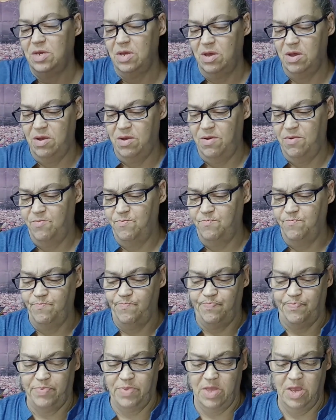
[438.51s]

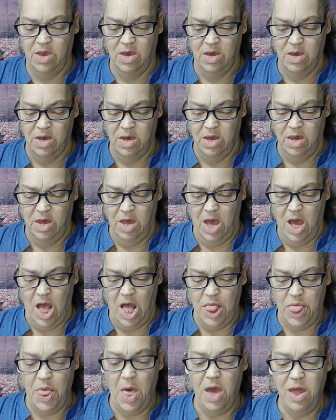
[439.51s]
I
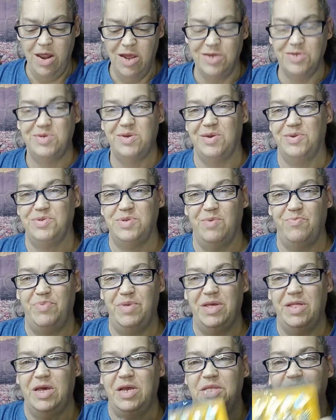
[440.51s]
thought I saw
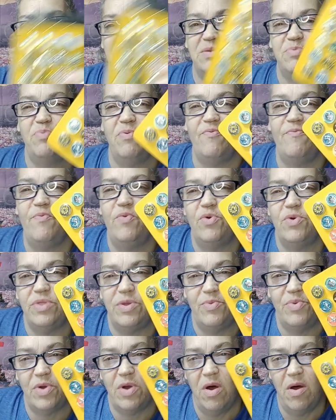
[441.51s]
something like these before. They
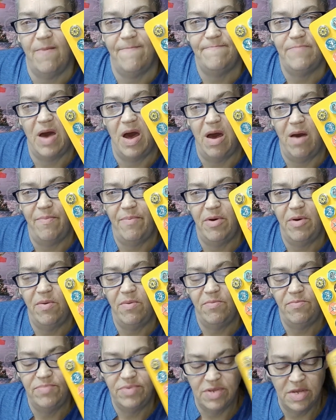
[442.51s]
were called
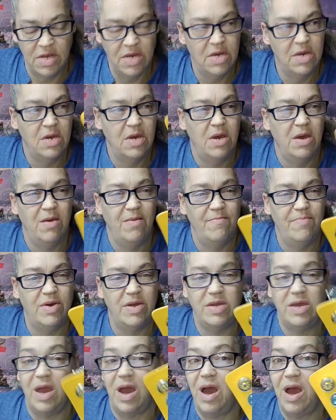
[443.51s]
pop-ums,
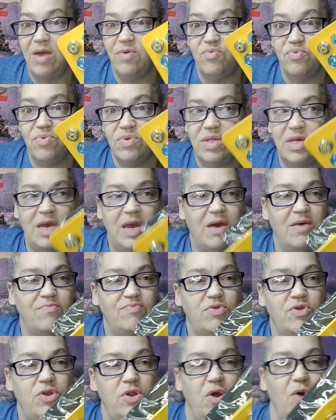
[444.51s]
but yeah, I really
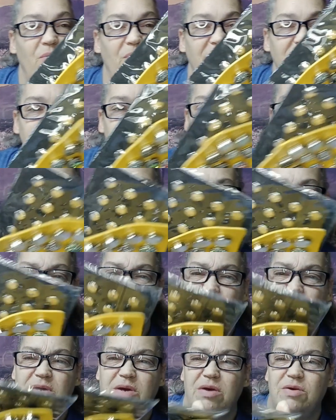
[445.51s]
have no idea
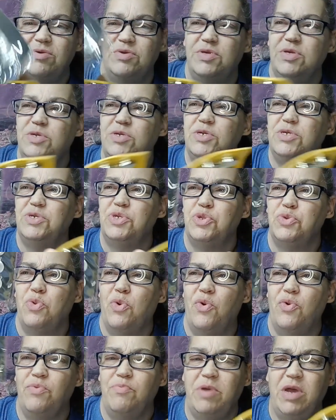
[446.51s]
because this is
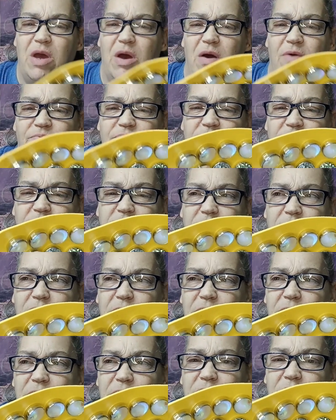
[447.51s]
throwing me off
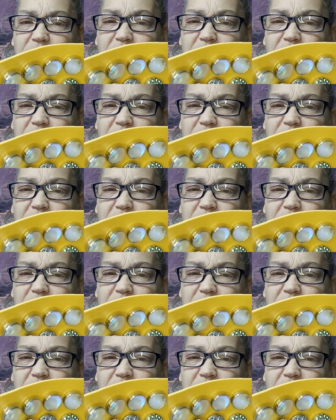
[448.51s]
here.